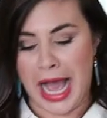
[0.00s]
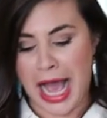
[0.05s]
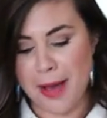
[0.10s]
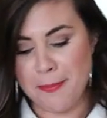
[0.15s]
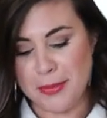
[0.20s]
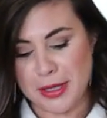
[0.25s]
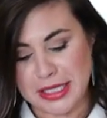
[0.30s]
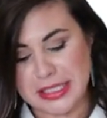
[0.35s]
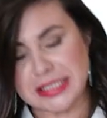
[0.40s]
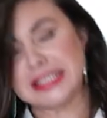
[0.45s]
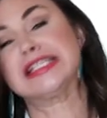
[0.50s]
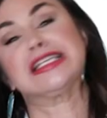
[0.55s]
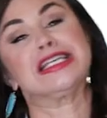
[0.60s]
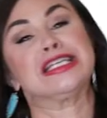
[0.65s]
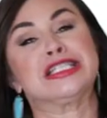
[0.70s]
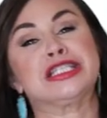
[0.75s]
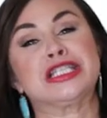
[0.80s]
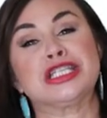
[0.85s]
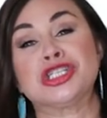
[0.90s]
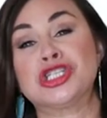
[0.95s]
happens
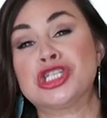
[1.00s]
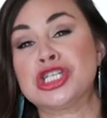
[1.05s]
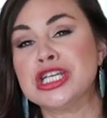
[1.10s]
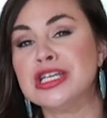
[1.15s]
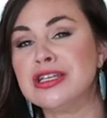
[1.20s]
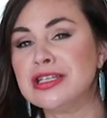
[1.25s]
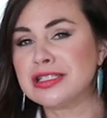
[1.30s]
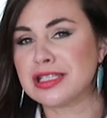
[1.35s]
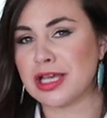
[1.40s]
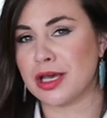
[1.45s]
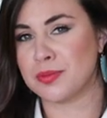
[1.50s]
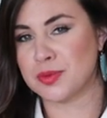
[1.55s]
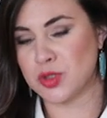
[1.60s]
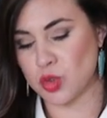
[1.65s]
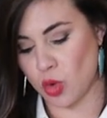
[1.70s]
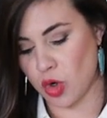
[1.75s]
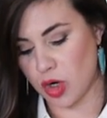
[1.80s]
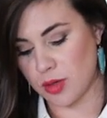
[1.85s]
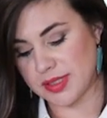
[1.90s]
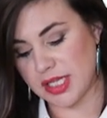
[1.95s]
is the cheese
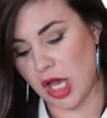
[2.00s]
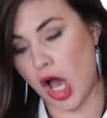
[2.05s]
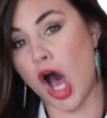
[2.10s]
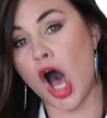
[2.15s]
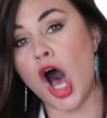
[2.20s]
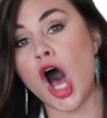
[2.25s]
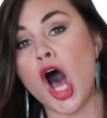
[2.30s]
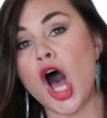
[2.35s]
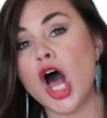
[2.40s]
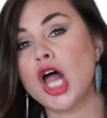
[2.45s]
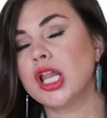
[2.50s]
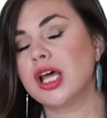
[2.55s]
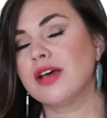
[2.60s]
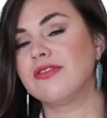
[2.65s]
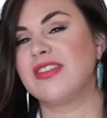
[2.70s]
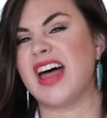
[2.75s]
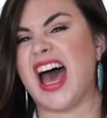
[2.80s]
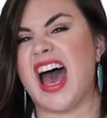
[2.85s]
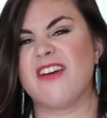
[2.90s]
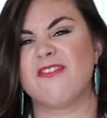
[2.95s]
absorbs all
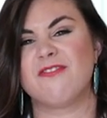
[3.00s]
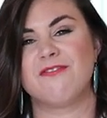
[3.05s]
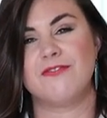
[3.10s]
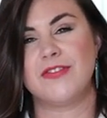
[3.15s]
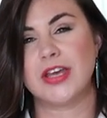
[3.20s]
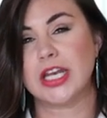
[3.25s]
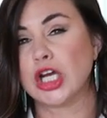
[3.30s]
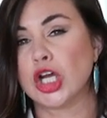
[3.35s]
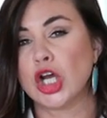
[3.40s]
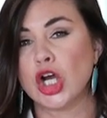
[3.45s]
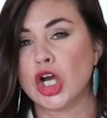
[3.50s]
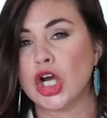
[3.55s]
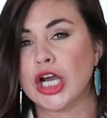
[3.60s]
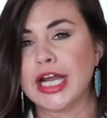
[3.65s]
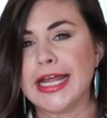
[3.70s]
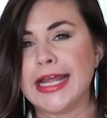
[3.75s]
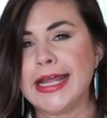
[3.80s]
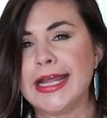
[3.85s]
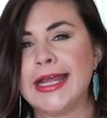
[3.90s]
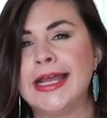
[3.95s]
of that
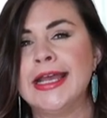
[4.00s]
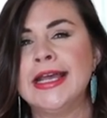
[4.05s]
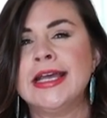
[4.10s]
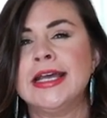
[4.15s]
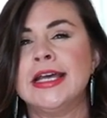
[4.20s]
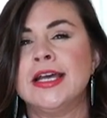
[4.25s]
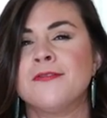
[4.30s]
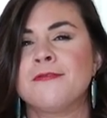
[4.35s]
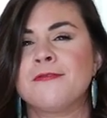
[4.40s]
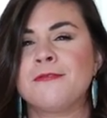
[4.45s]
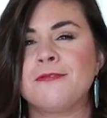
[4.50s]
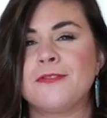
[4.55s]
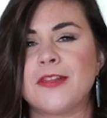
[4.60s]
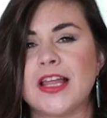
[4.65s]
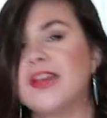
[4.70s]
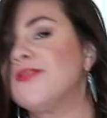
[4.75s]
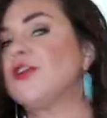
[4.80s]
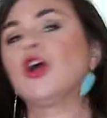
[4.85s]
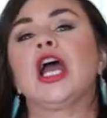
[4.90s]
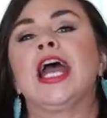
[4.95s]
vinegary
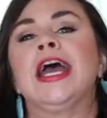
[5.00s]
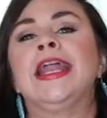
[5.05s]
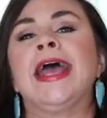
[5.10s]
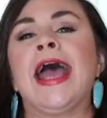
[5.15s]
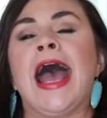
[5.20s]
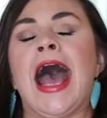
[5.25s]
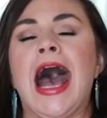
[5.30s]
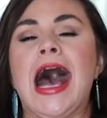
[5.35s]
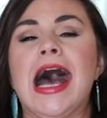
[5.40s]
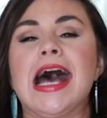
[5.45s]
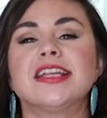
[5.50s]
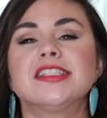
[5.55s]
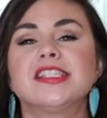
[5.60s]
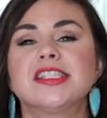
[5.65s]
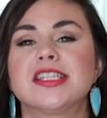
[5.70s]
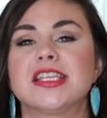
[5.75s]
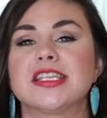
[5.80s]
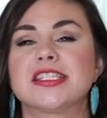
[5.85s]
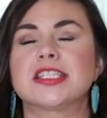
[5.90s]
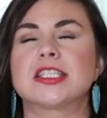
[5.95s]
flavor and it
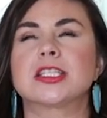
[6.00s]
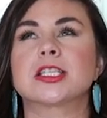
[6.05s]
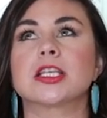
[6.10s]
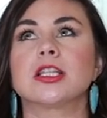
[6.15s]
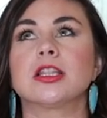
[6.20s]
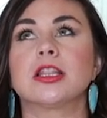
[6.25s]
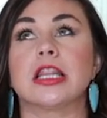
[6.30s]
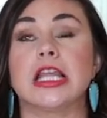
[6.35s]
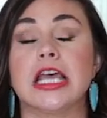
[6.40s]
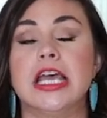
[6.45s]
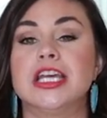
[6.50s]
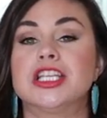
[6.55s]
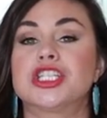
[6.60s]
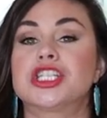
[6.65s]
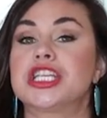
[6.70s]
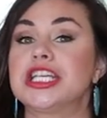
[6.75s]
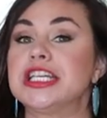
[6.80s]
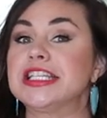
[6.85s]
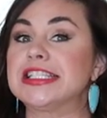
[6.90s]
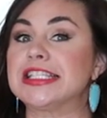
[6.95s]
adds this
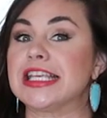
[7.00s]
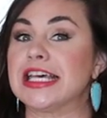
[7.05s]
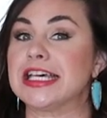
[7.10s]
delicious